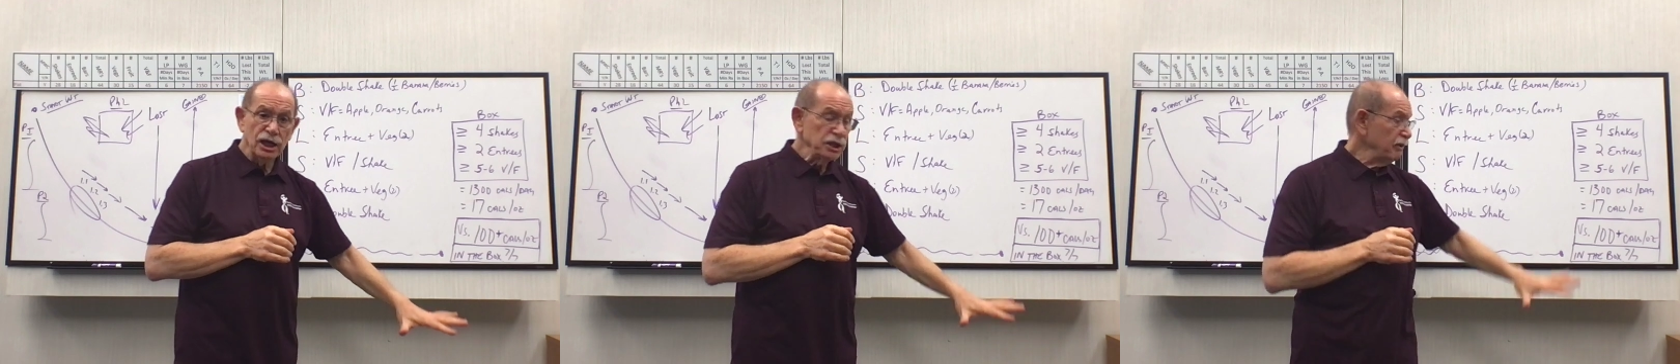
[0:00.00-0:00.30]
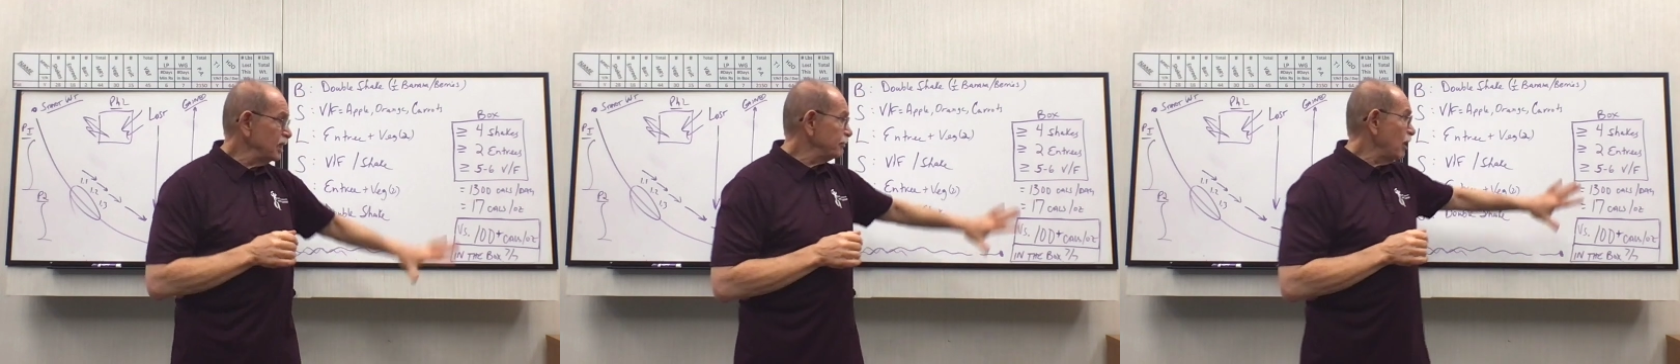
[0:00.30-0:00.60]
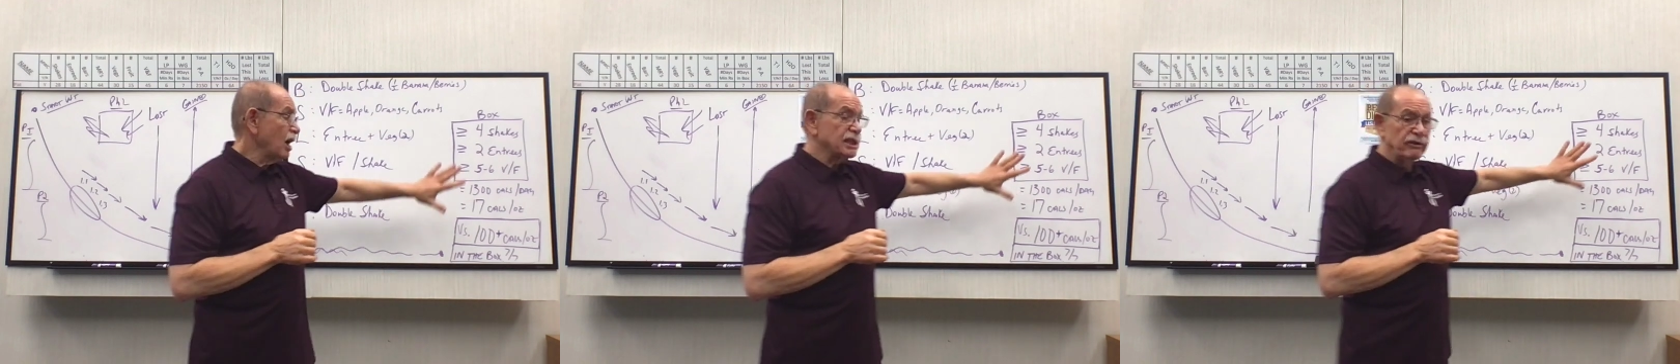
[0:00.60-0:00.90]
you're in this
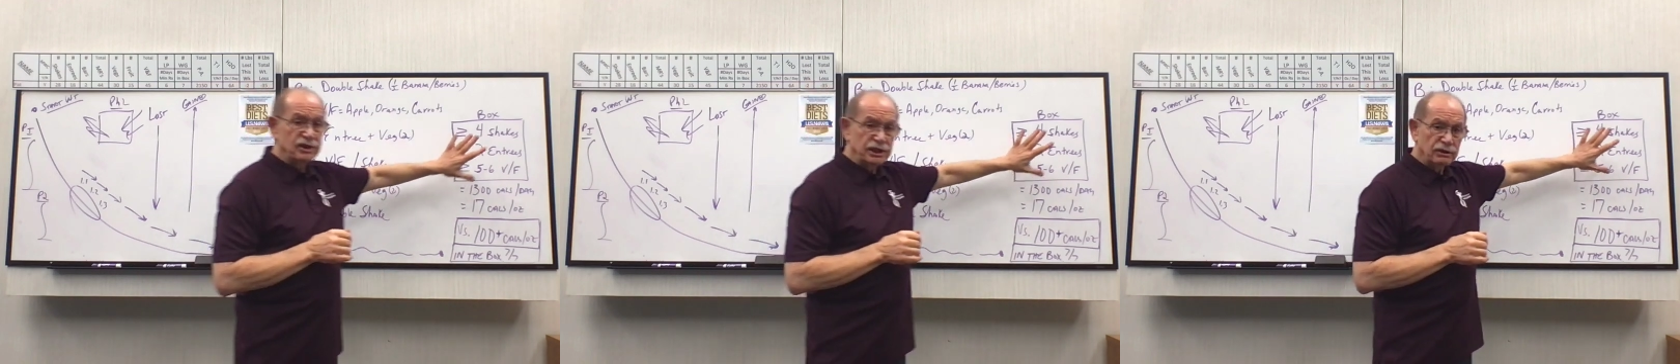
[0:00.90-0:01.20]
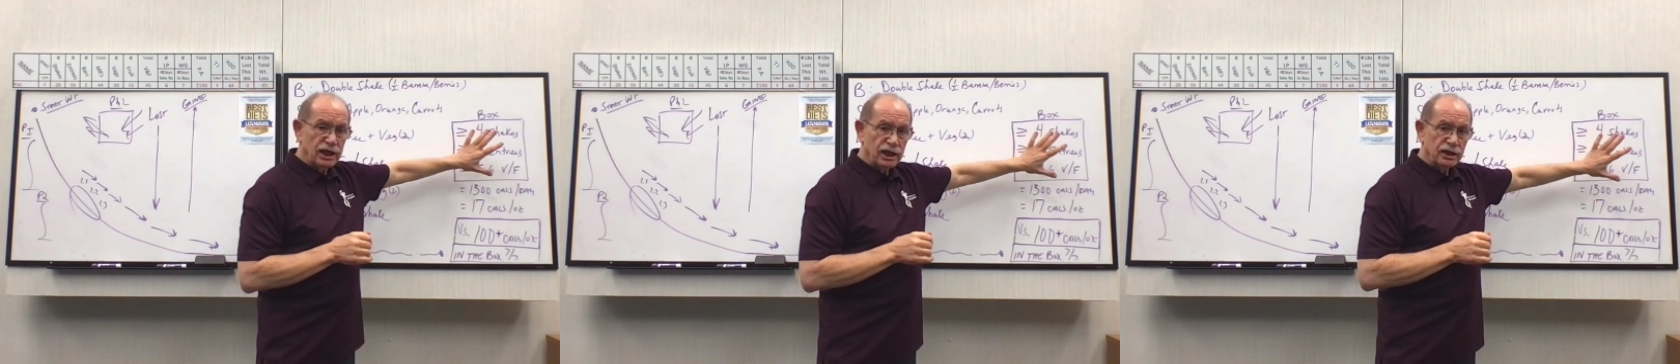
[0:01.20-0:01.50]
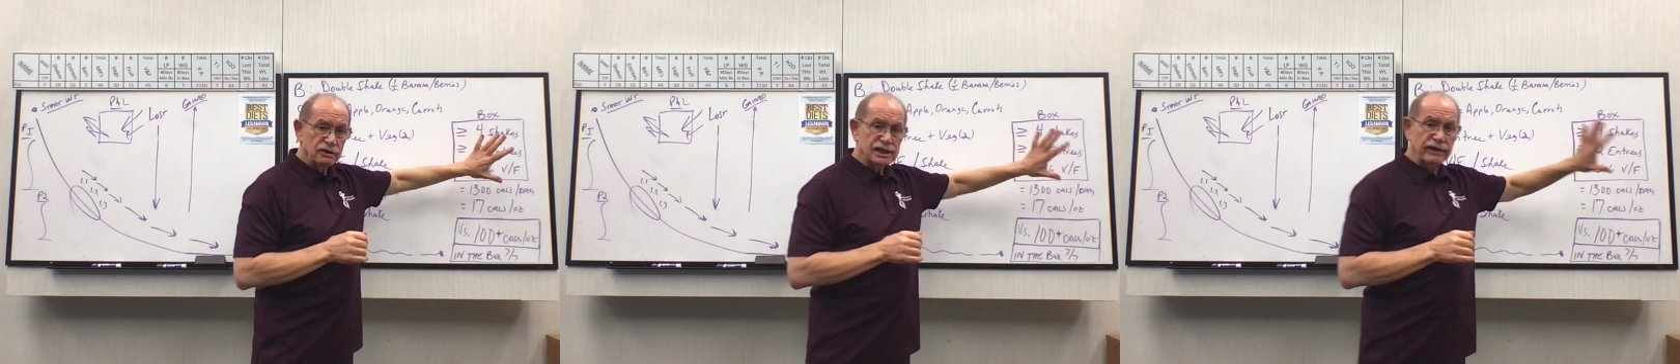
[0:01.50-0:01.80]
box every single day.
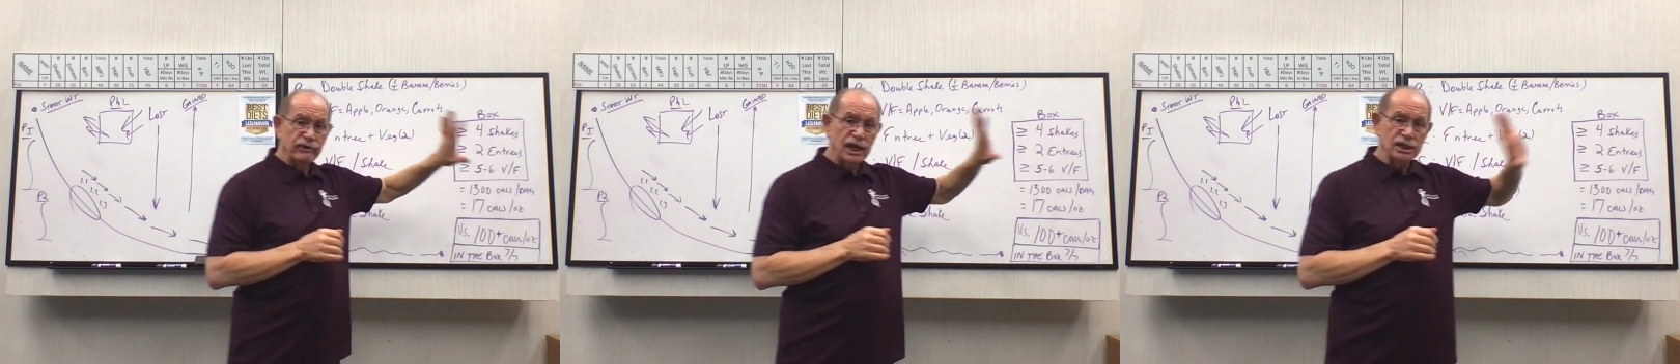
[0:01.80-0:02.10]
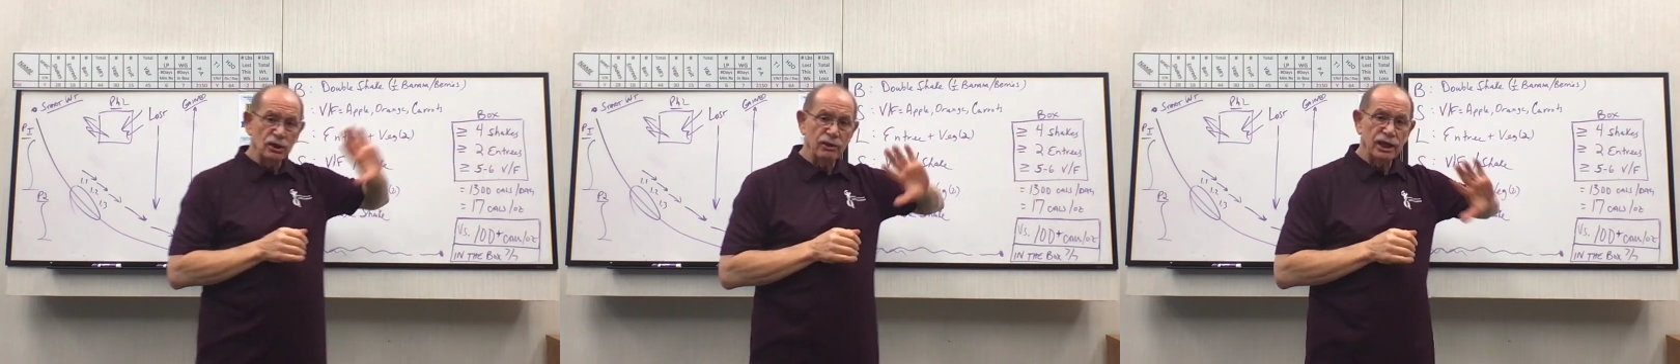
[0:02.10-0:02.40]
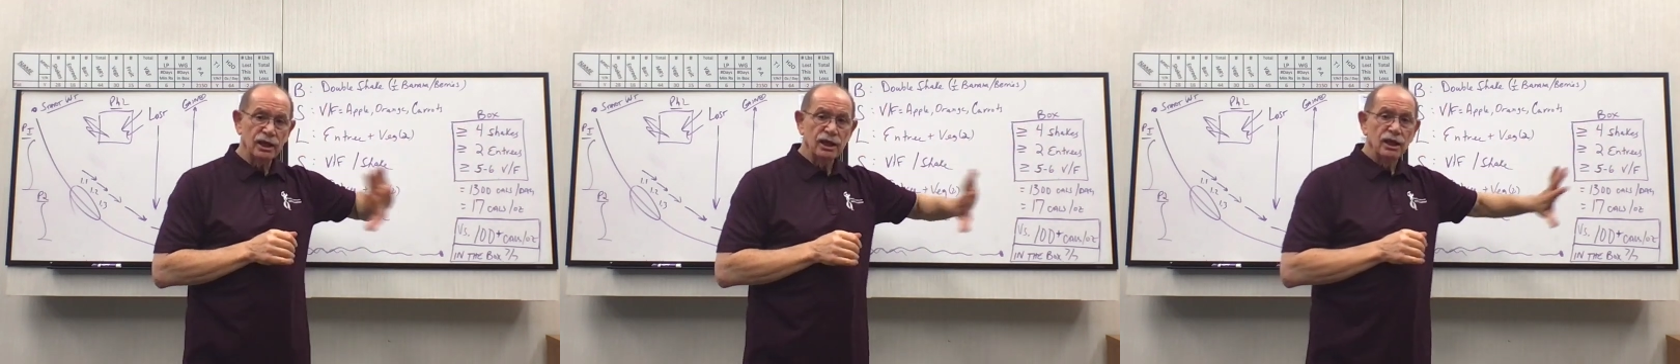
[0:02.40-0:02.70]
There's 7 days in a week.